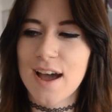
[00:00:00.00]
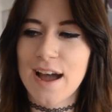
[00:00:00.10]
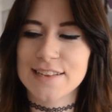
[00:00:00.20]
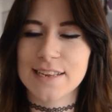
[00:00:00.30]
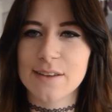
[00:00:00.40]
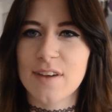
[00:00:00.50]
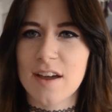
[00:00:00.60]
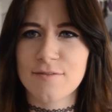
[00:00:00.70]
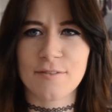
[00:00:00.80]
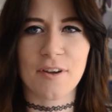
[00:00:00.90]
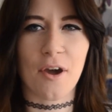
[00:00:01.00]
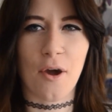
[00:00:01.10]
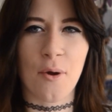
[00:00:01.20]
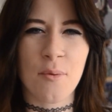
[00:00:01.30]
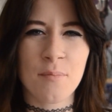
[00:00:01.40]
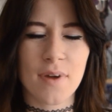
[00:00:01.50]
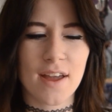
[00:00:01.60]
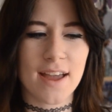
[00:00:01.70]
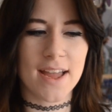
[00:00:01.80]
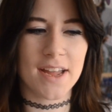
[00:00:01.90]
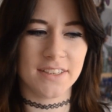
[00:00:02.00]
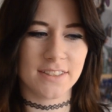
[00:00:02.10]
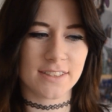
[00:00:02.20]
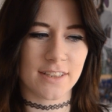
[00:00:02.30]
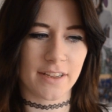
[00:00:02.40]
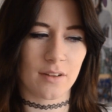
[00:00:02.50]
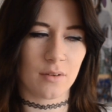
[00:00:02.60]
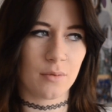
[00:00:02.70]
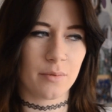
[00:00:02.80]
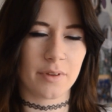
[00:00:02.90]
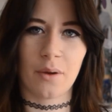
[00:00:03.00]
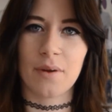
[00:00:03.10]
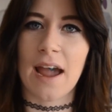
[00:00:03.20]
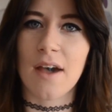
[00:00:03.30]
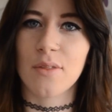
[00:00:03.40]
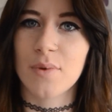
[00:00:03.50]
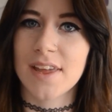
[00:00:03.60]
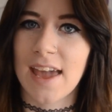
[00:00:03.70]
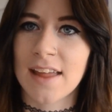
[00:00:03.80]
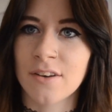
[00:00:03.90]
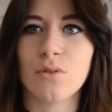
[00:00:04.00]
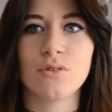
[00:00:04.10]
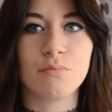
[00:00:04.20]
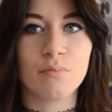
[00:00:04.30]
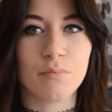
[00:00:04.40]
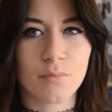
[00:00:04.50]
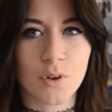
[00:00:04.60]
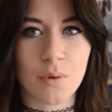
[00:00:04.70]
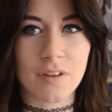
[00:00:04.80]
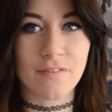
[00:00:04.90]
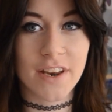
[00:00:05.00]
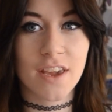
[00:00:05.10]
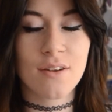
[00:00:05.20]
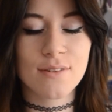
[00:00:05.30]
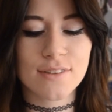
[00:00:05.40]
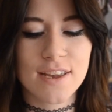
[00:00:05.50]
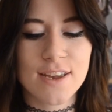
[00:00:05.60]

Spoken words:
I save that for home and like when I'm going out on the weekend or doing videos.